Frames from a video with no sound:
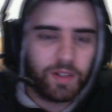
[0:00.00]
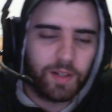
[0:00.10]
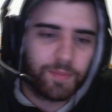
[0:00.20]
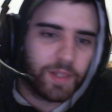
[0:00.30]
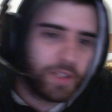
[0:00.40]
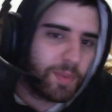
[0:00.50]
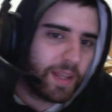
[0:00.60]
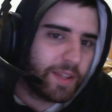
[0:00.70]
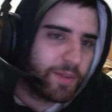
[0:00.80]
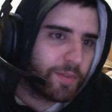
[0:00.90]
can you
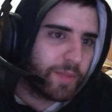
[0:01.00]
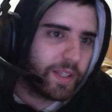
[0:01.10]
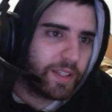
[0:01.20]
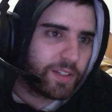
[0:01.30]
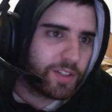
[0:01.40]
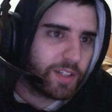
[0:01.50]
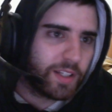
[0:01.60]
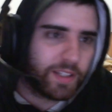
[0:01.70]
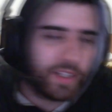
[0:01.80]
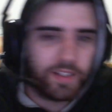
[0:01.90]
play with me and shit
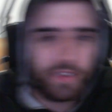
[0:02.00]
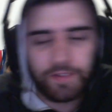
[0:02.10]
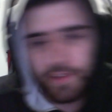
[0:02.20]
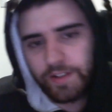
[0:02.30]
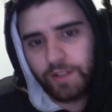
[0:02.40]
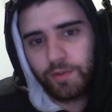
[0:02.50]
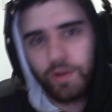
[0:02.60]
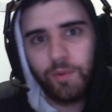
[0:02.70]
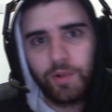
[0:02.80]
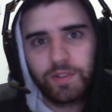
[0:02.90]
like that, because they found out who I
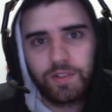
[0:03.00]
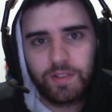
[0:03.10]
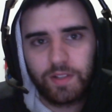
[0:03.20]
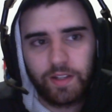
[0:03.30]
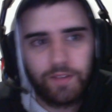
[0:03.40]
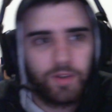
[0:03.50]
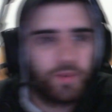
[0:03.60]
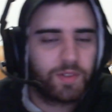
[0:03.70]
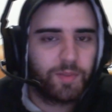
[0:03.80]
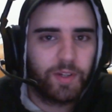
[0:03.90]
was, because like everyone
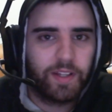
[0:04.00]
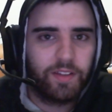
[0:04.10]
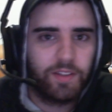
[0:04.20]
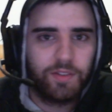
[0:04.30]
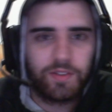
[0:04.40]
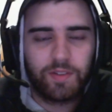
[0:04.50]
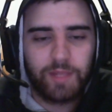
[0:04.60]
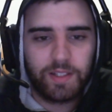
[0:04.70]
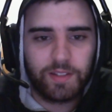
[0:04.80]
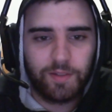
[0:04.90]
was spreading out the news
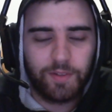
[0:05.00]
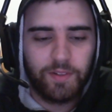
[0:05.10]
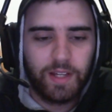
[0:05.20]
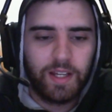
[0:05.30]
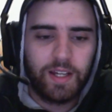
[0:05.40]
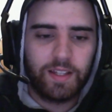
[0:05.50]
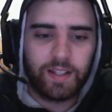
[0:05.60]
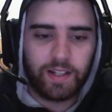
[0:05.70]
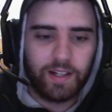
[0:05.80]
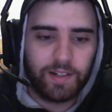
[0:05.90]
about the top five.
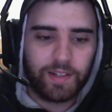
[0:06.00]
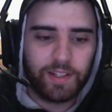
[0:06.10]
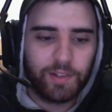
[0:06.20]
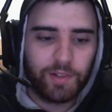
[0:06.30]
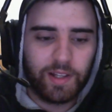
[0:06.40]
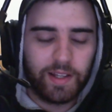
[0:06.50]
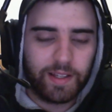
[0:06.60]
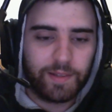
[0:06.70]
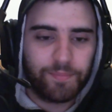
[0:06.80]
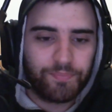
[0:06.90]
And they're like, can you
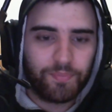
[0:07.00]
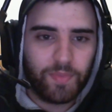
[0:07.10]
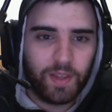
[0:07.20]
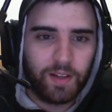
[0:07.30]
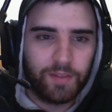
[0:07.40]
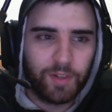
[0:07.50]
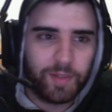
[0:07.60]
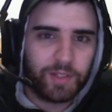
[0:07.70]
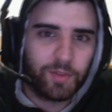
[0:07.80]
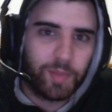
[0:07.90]
like invite me
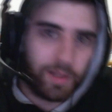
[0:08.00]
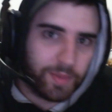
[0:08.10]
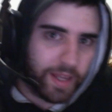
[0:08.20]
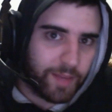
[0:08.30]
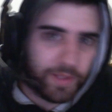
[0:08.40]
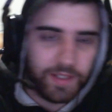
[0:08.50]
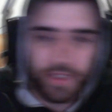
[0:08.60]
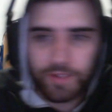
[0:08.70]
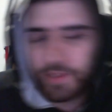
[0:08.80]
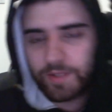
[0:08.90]
to a pub game and
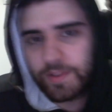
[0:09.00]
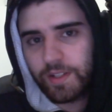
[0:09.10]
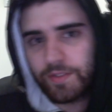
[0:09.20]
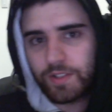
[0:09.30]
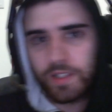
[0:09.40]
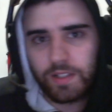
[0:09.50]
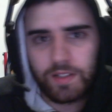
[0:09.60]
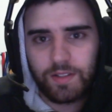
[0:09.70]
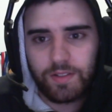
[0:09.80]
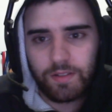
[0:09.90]
teach me some stuff and shit like that?
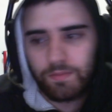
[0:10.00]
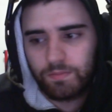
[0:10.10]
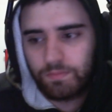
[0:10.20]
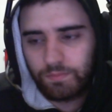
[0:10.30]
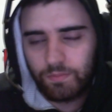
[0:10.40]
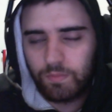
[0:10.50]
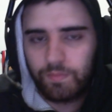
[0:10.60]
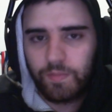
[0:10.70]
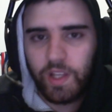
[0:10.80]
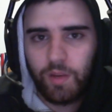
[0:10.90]
So I was like,
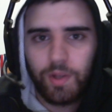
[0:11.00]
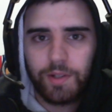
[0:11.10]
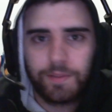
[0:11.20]
yeah, why not?